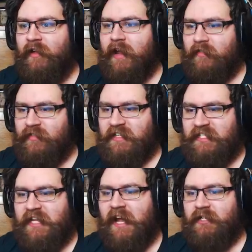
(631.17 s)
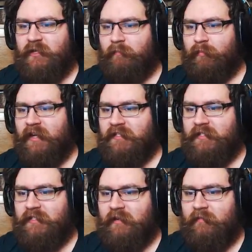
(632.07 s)
in these tight
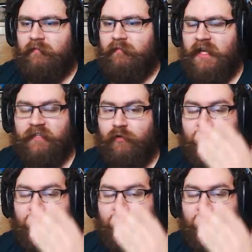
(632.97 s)
places. As I've already